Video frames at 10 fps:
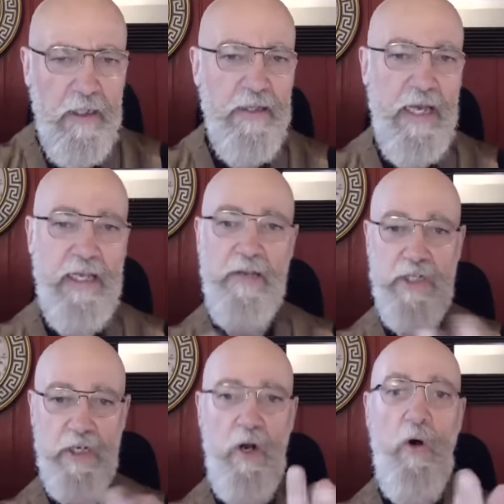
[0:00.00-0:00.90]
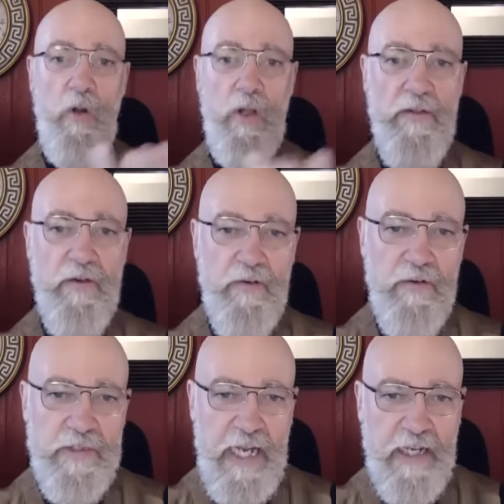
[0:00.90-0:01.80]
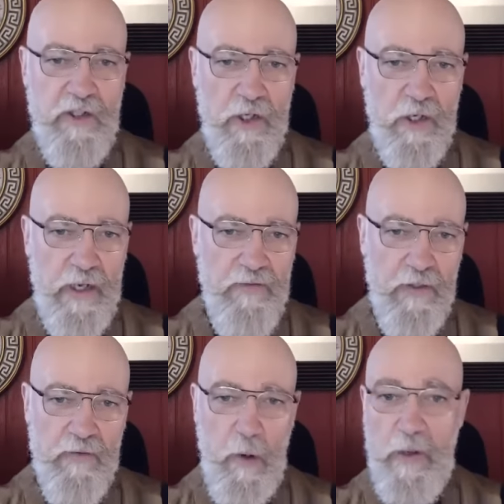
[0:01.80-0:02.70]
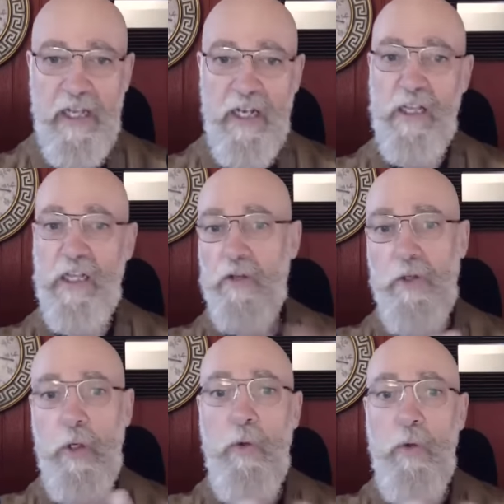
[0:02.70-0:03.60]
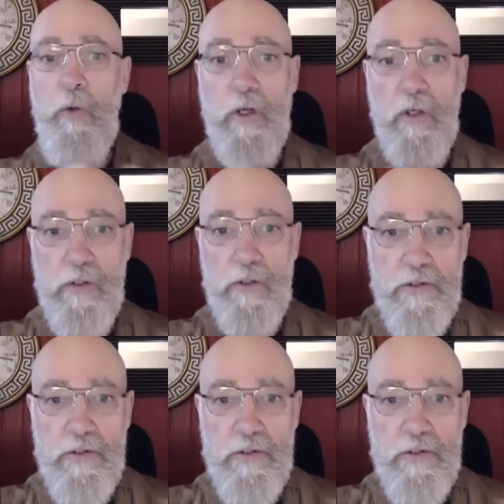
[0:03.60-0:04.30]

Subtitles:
that gives it a whole other texture, even throwing in a little noodles or something.